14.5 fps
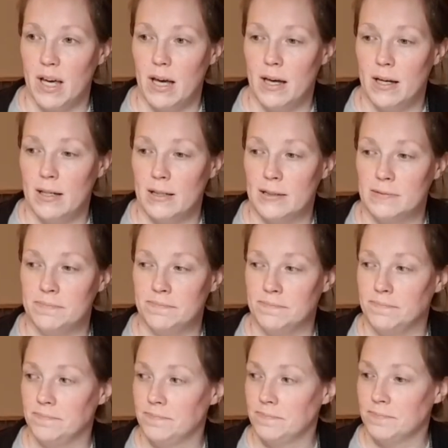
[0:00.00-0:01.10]

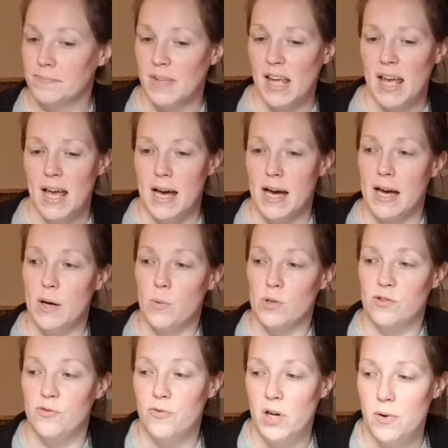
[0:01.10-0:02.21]
I
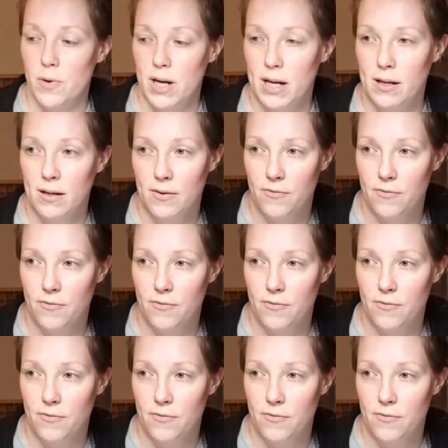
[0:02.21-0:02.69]
was very,